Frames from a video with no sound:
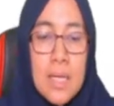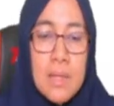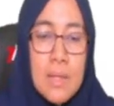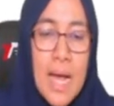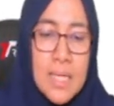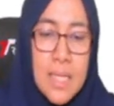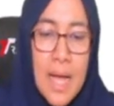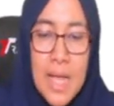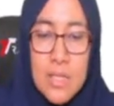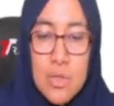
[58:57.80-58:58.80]
TRUSSS
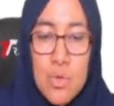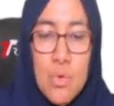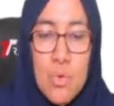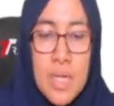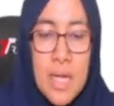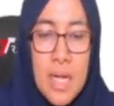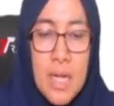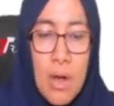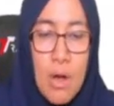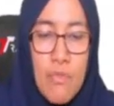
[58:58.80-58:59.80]
has 2 degree
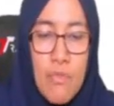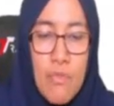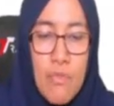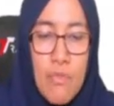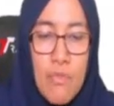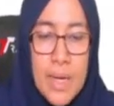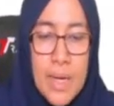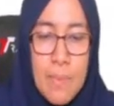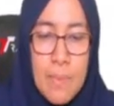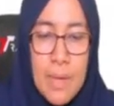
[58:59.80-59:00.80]
of freedom
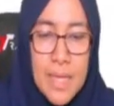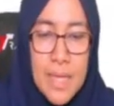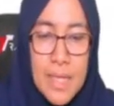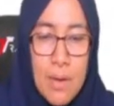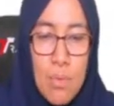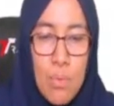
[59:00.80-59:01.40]
in X